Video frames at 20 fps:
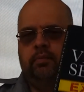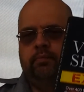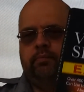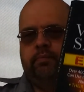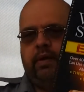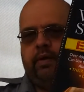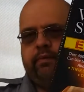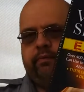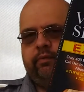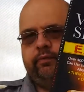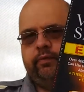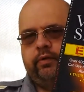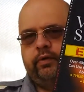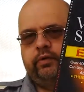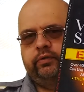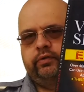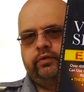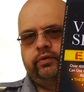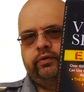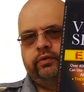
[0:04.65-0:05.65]
Bible
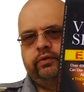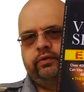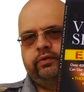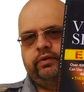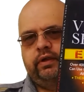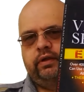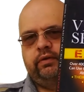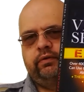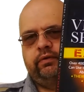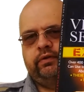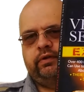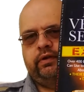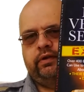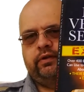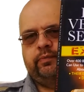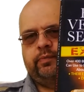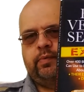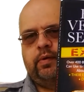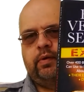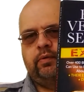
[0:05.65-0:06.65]
version Secrets
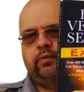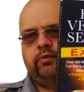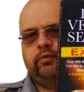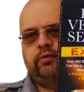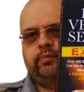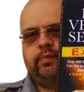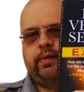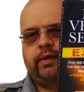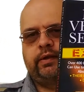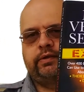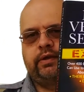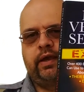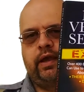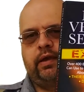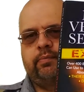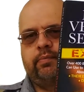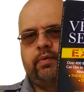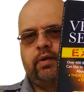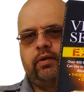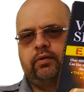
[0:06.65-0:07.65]
Exposed by Jack
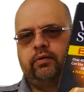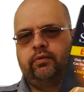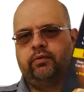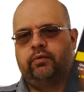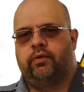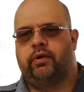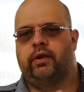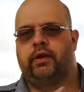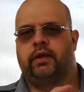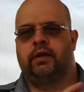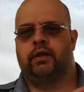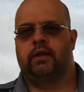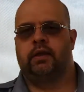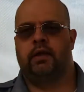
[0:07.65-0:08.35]
McElroy.